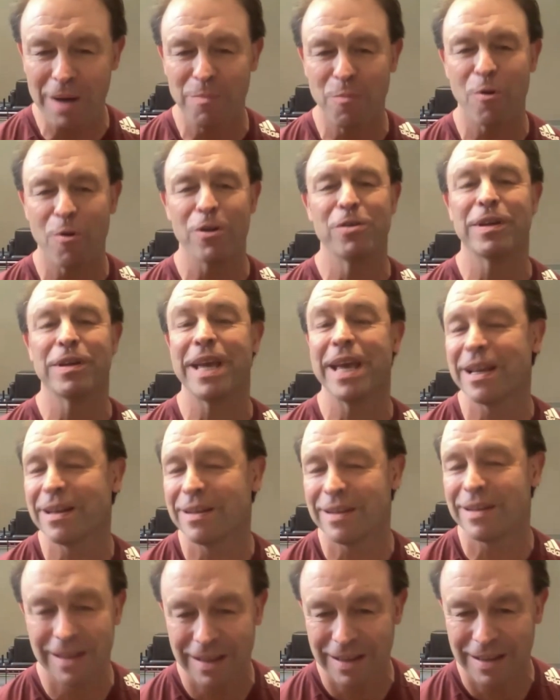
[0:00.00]
or you
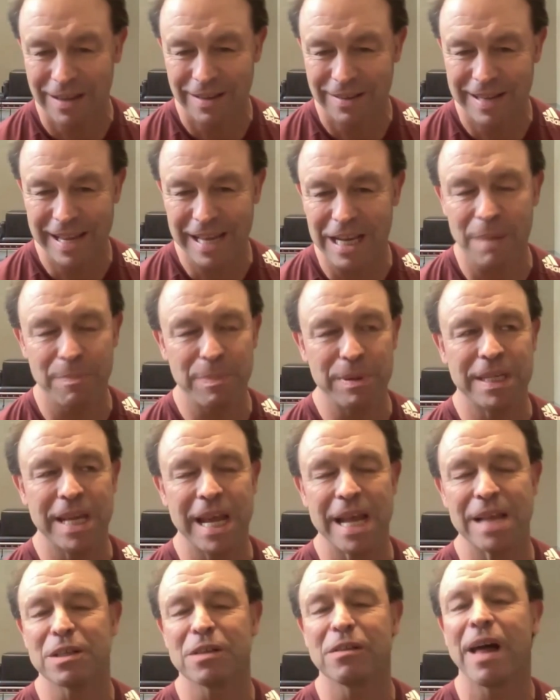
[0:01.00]
can take up a
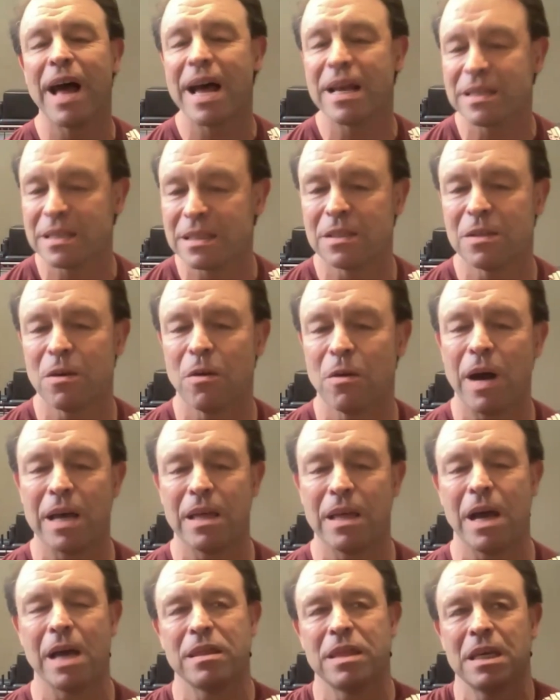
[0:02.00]
dance class. So
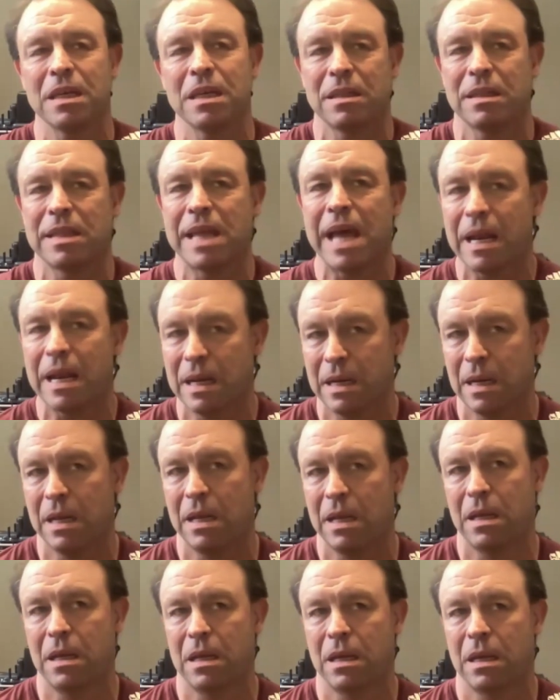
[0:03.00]
I think that
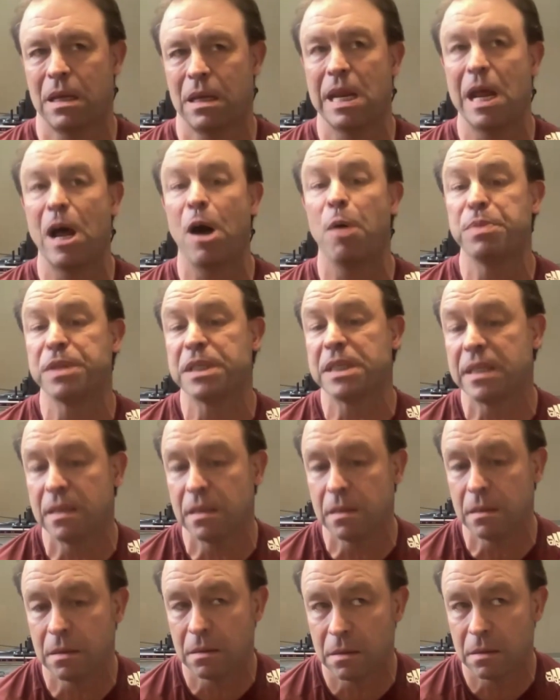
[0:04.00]
it helps
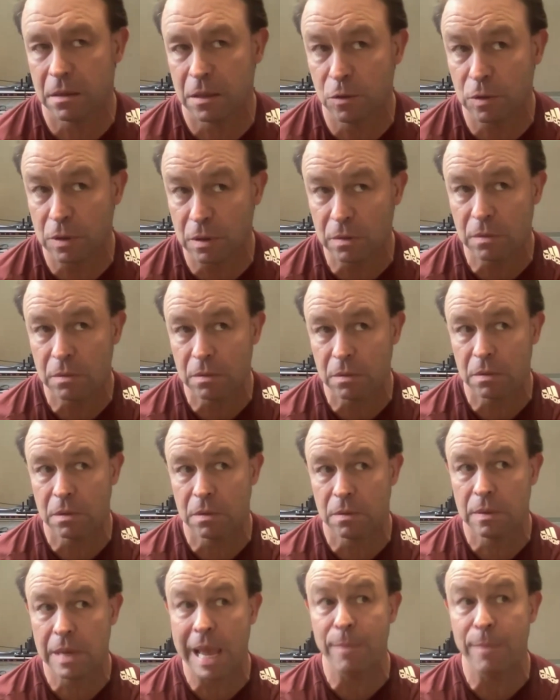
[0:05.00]
you
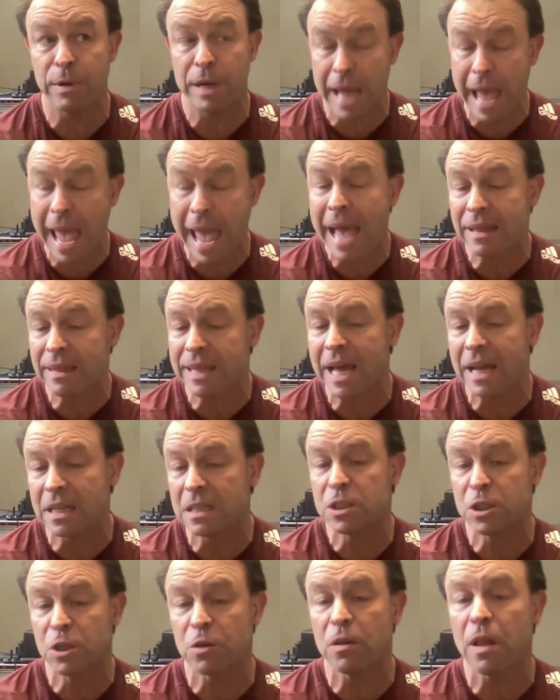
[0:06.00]
able to add that
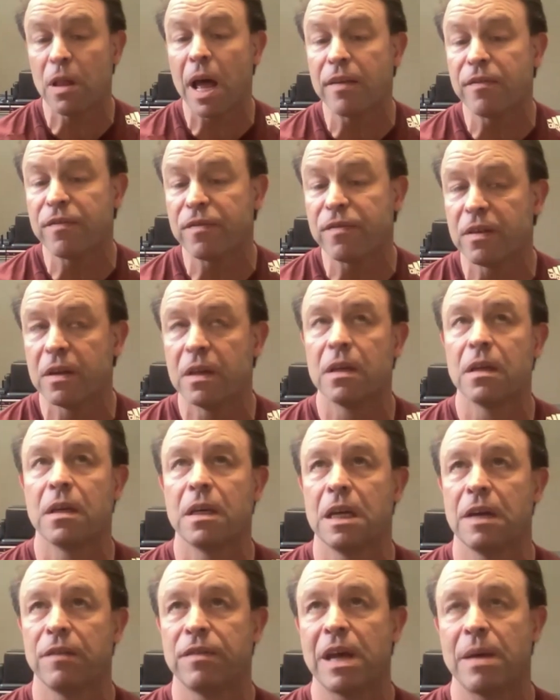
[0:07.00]
into your life,
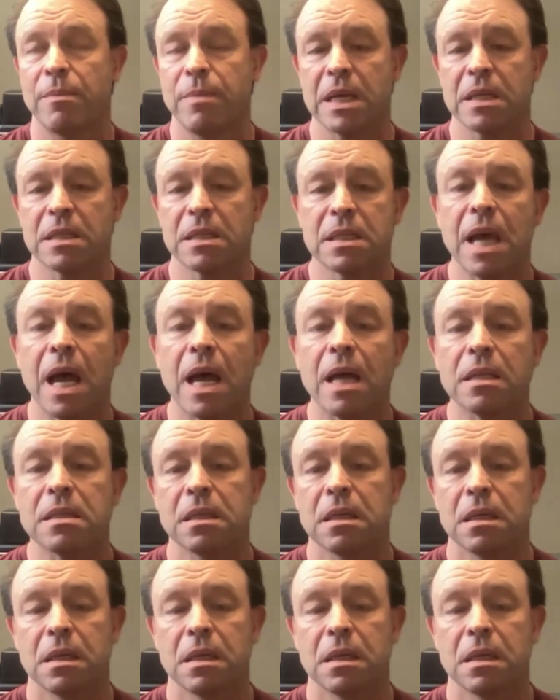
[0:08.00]
if that makes sense.